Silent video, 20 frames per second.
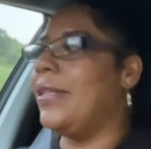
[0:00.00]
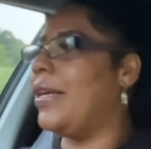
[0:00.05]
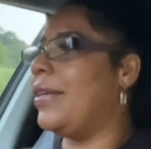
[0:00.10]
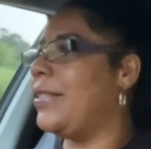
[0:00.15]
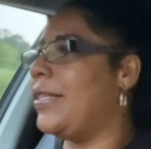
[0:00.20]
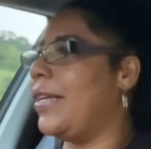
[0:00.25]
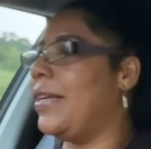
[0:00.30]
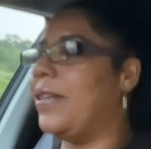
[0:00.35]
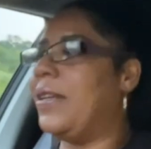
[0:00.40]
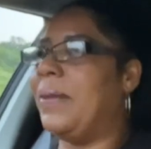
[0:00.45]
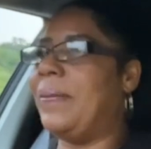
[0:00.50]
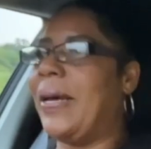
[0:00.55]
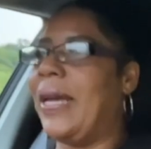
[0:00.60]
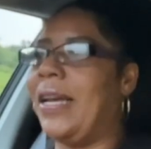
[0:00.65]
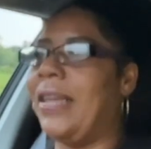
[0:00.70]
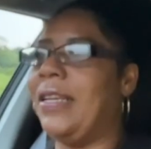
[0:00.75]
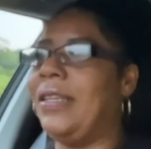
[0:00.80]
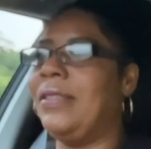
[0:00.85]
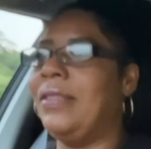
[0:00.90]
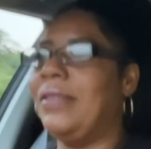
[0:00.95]
Don't tell
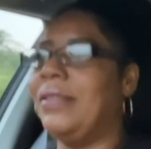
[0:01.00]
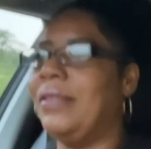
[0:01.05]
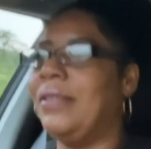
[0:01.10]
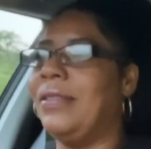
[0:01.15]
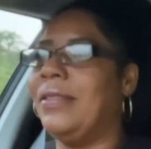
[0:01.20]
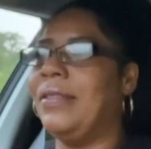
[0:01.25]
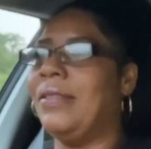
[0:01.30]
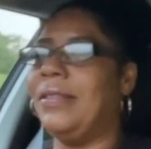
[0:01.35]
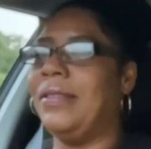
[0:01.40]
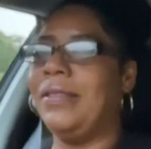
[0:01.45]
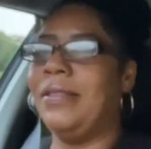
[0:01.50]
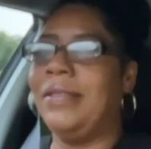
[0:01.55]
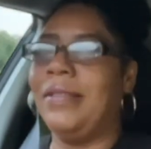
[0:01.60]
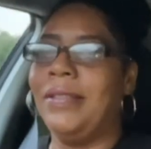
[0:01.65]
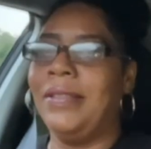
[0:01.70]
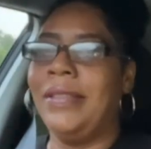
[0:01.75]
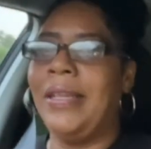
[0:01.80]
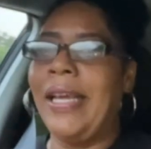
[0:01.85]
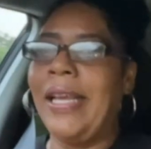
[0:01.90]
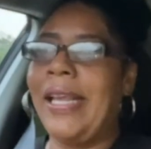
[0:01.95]
nobody.
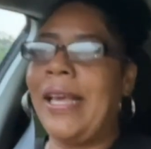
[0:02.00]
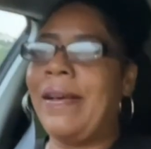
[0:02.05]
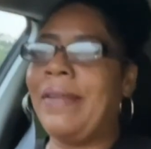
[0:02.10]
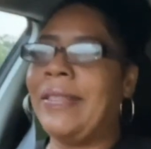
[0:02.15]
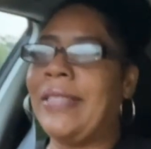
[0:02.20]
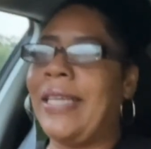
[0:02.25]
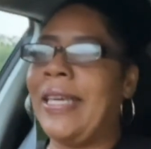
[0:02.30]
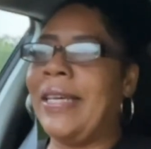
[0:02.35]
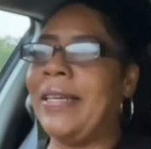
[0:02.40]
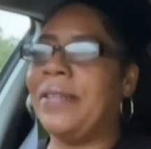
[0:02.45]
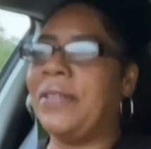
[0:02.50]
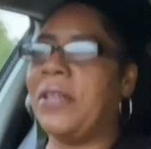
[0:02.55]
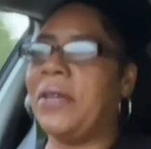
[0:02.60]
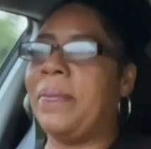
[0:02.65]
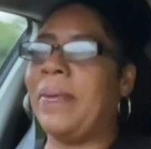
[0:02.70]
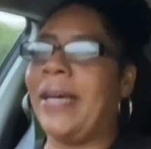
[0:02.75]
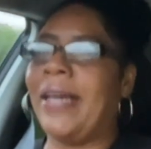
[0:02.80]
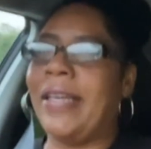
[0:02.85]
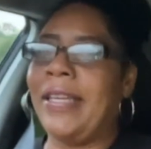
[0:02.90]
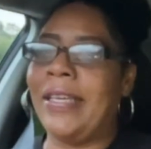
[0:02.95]
Don't tell
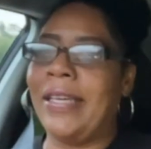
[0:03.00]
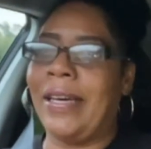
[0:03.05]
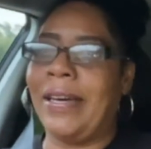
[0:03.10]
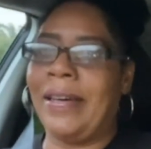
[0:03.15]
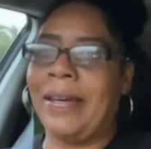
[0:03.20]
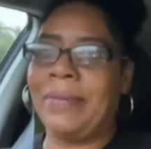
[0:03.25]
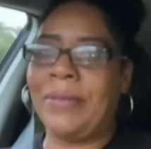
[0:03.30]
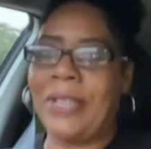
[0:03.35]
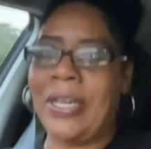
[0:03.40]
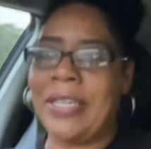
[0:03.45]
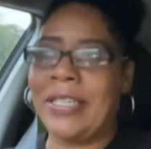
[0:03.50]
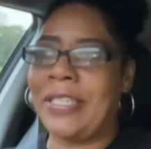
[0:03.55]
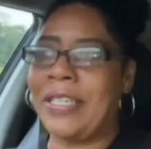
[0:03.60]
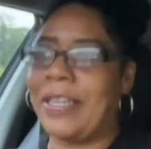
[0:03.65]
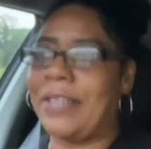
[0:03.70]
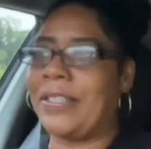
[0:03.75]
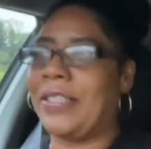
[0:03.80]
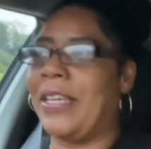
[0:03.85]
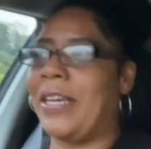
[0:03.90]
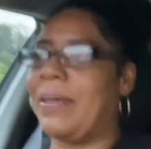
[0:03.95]
nobody, y'all. I'm trying to
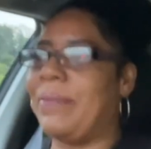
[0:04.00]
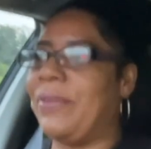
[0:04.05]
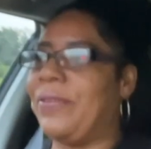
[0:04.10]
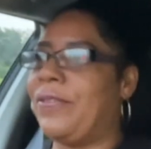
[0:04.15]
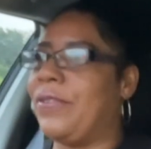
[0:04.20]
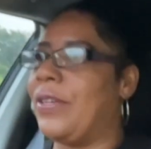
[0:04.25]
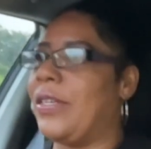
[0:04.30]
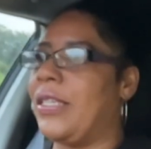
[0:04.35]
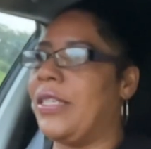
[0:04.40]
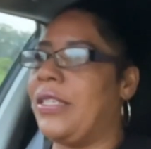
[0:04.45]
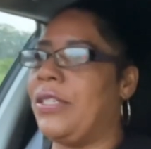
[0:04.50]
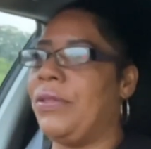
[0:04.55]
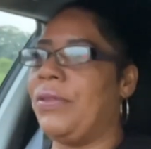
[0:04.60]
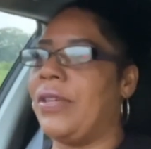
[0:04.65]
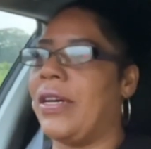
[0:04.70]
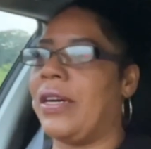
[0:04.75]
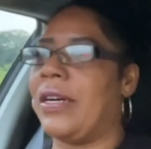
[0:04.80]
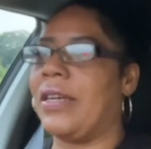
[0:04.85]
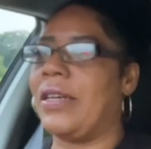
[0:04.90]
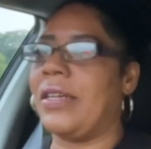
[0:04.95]
talk to y'all before it gets too
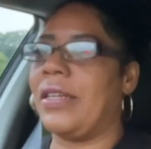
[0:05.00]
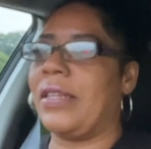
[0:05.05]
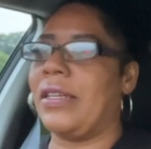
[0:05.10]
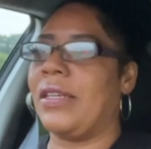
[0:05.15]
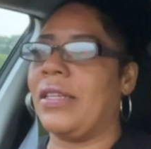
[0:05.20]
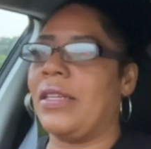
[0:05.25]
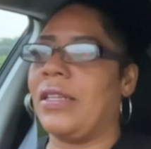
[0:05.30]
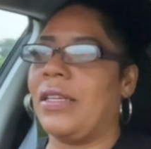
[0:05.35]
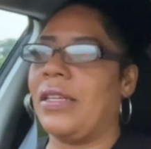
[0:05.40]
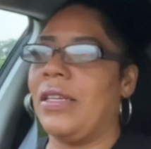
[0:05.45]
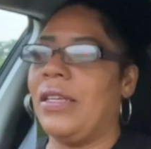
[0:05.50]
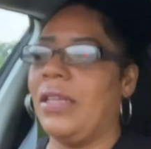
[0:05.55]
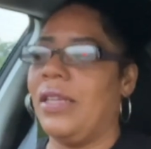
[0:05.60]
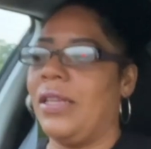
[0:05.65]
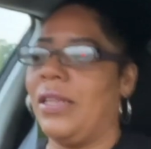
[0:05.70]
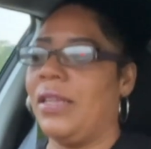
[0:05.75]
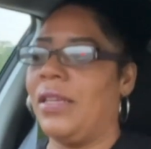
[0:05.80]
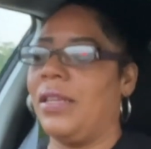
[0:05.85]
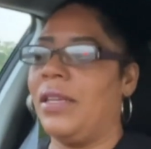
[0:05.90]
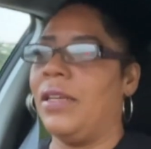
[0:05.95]
dark.
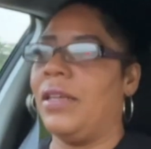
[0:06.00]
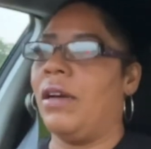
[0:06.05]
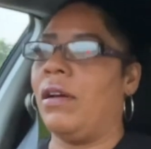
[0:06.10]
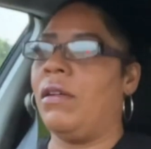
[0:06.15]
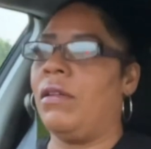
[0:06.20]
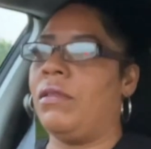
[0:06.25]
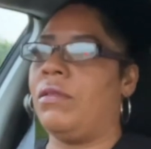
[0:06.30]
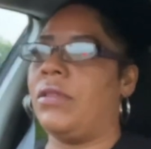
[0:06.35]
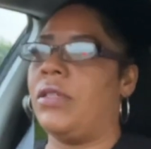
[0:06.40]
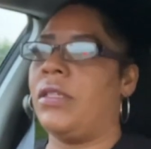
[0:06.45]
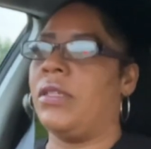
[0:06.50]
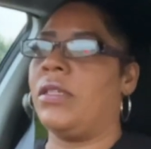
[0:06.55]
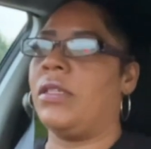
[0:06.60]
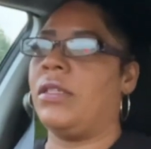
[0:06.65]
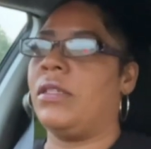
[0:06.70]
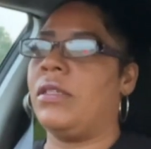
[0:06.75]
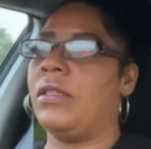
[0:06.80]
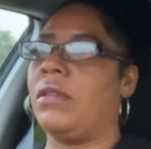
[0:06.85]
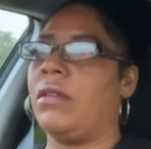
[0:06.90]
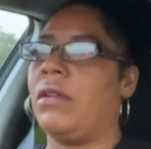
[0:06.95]
Oh shit,
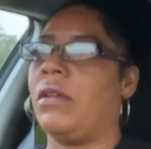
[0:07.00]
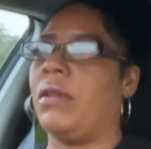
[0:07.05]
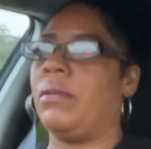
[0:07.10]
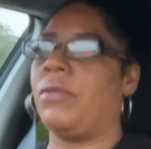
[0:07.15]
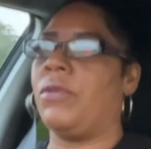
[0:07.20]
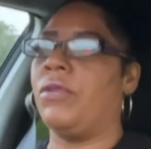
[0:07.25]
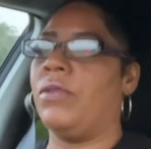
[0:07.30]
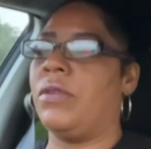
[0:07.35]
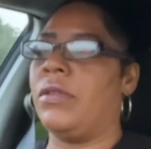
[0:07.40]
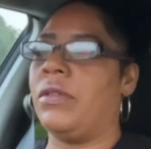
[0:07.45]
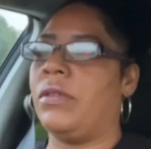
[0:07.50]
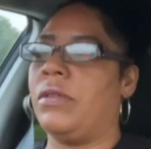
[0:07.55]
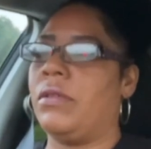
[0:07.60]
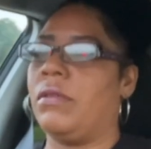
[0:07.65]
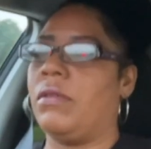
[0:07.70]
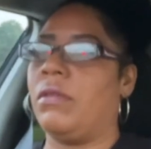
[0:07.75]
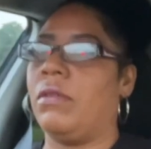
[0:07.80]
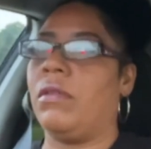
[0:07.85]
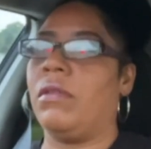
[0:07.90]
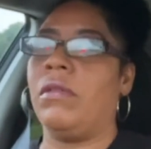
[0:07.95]
I'm
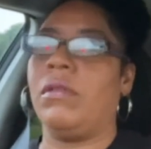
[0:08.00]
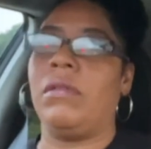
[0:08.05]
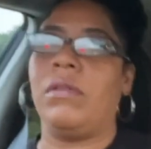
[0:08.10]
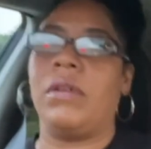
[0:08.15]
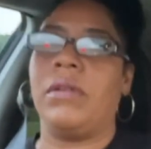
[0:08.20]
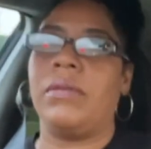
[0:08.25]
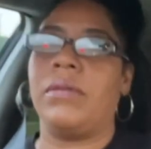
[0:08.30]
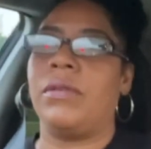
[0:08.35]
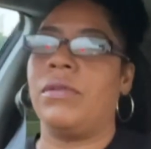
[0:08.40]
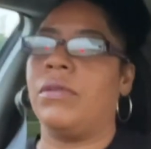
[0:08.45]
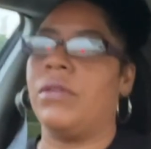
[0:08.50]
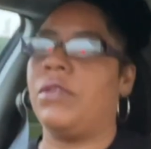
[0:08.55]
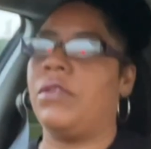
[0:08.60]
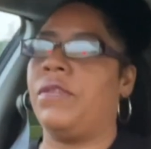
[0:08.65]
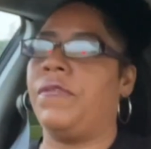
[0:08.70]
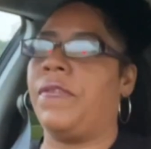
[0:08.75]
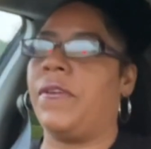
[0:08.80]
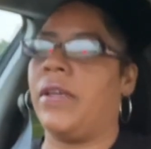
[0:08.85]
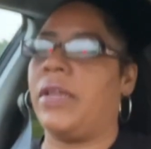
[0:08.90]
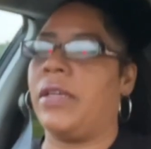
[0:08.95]
going, oh, I was going
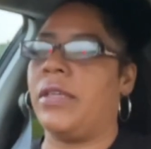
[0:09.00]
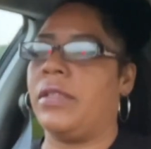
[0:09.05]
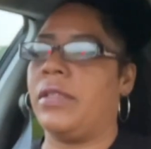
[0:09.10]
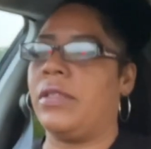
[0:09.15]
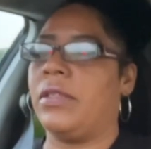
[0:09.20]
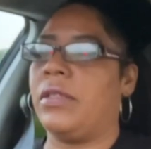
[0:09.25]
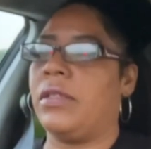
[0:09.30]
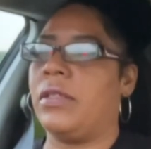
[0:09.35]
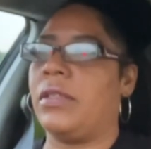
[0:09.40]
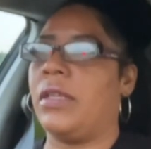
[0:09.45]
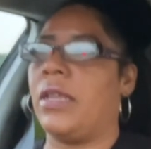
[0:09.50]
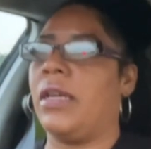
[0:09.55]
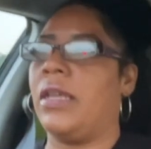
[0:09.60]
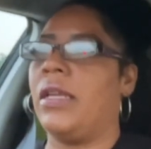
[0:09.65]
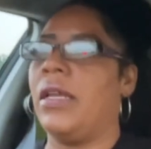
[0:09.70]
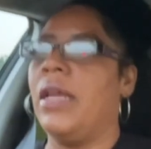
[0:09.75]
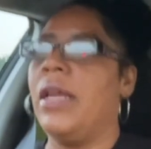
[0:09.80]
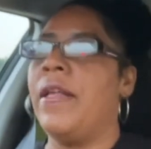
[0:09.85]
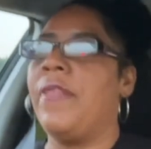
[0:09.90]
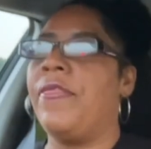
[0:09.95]
too fast. That,
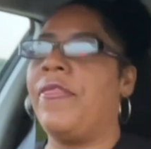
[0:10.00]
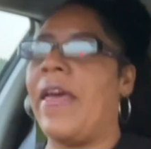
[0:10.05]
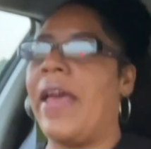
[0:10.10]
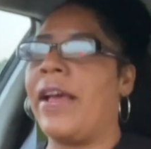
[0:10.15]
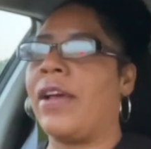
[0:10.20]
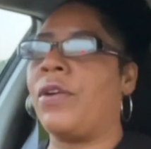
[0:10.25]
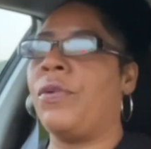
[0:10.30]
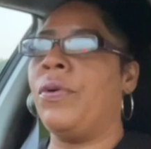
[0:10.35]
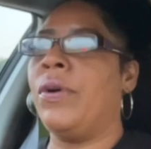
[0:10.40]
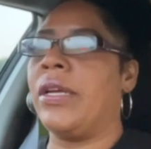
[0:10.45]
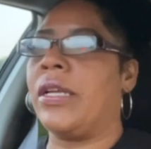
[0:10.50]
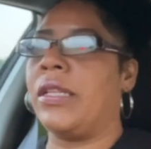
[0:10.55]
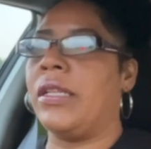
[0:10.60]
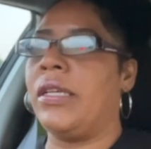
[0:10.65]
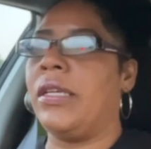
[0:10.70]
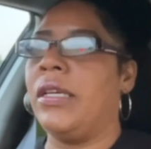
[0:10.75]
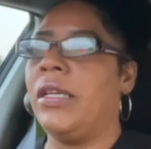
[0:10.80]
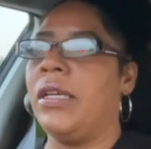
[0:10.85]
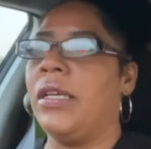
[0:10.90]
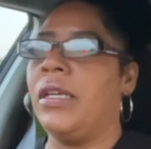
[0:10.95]
that
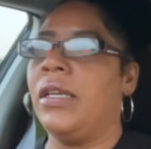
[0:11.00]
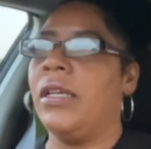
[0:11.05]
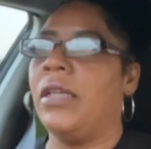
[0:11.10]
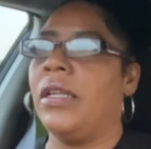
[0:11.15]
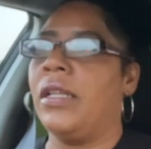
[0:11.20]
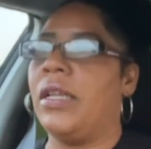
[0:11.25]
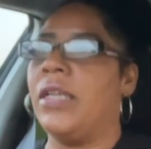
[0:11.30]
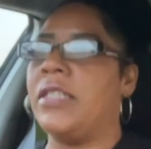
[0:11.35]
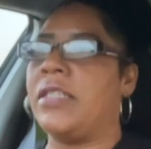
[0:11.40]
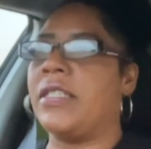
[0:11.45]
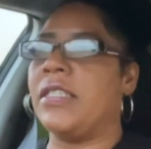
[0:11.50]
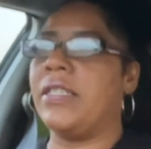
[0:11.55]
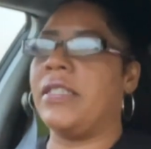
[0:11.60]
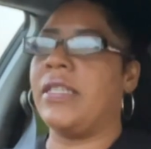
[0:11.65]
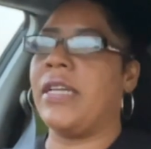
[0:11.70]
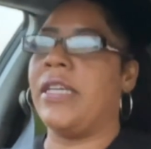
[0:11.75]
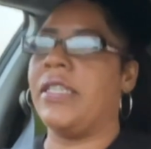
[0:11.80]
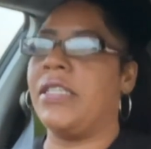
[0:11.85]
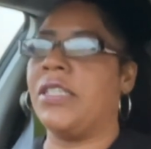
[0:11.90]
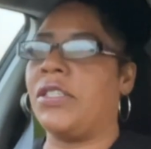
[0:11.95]
quickly, it's a,
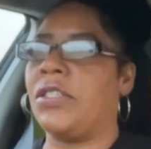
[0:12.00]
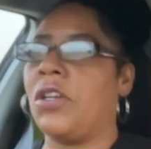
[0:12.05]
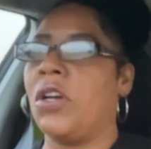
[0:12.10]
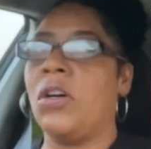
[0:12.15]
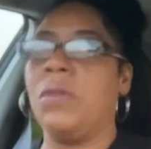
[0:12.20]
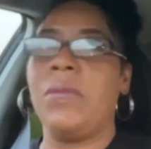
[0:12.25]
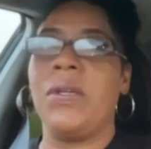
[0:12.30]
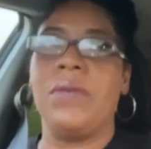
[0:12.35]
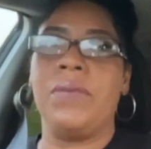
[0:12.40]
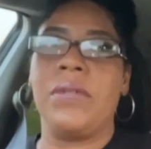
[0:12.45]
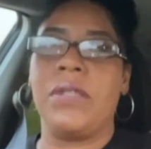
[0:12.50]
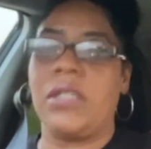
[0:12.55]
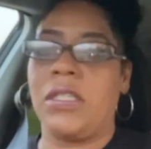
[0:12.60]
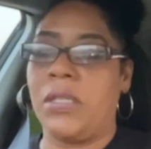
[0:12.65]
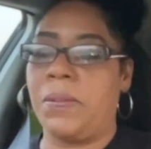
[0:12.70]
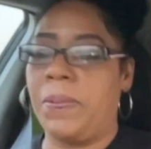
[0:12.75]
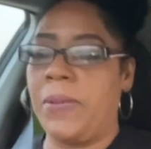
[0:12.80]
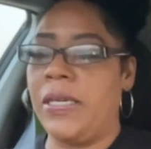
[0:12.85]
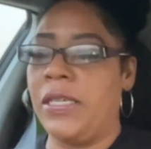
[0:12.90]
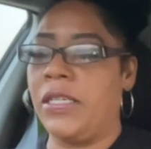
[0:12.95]
they just told me it was a
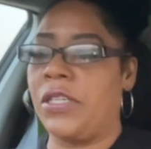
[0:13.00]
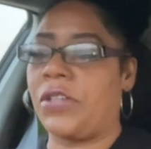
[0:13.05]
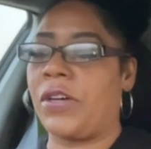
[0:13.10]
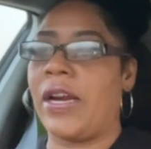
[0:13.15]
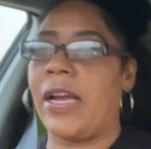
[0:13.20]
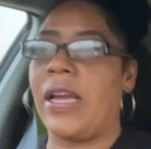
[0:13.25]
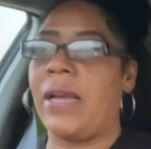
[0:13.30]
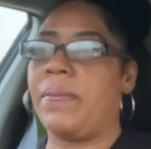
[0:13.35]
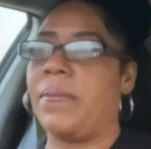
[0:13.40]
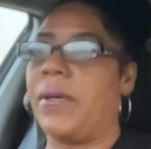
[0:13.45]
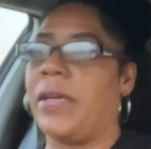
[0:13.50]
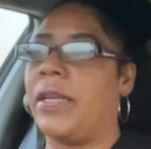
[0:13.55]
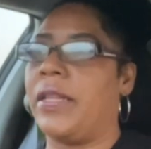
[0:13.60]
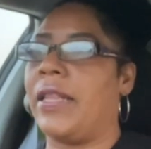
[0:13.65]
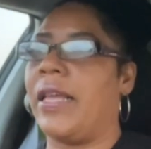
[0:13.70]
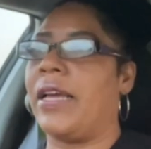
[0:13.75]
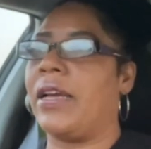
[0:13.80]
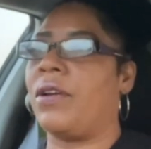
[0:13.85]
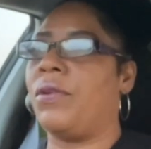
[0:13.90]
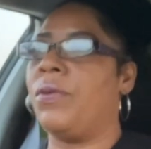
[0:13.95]
speed trap
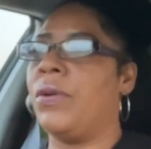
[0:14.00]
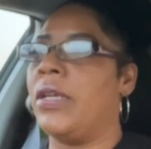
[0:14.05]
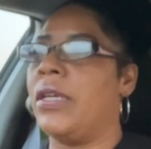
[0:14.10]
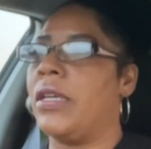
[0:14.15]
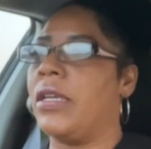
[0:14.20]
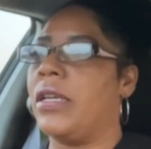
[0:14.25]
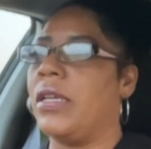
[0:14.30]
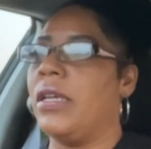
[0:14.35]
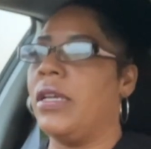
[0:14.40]
and that quick,